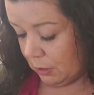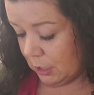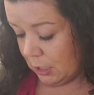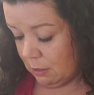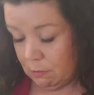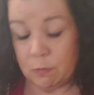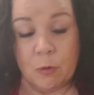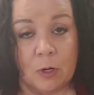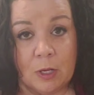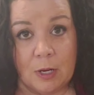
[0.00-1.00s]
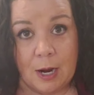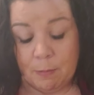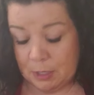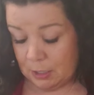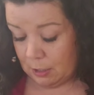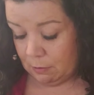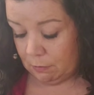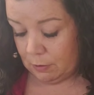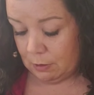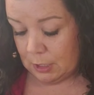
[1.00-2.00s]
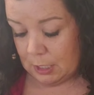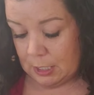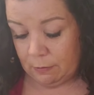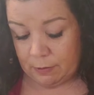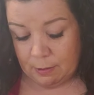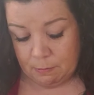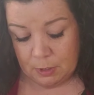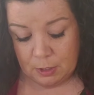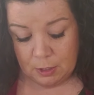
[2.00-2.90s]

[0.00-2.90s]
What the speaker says: You're going to use more than that because you're going to need some